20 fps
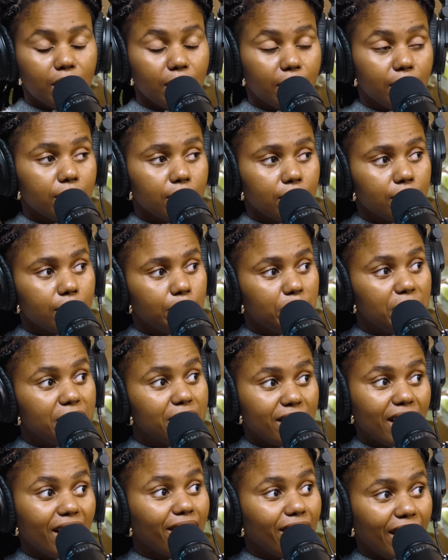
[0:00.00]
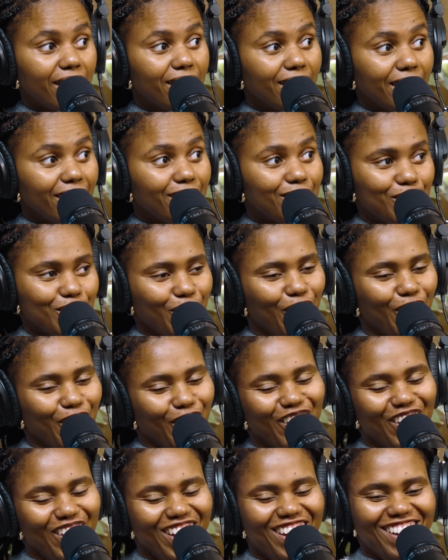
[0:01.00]
Yes, it means nothing next yeah, year. Yeah,
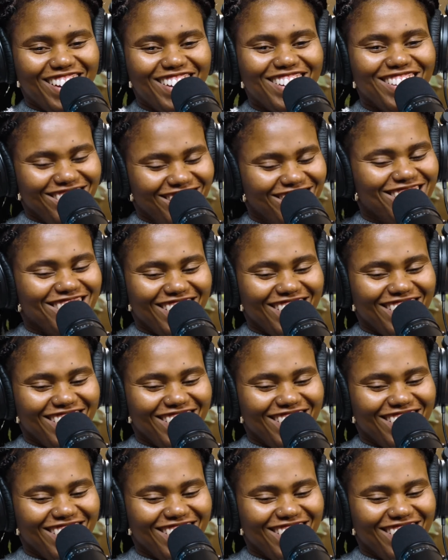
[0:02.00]
next year you got to do it all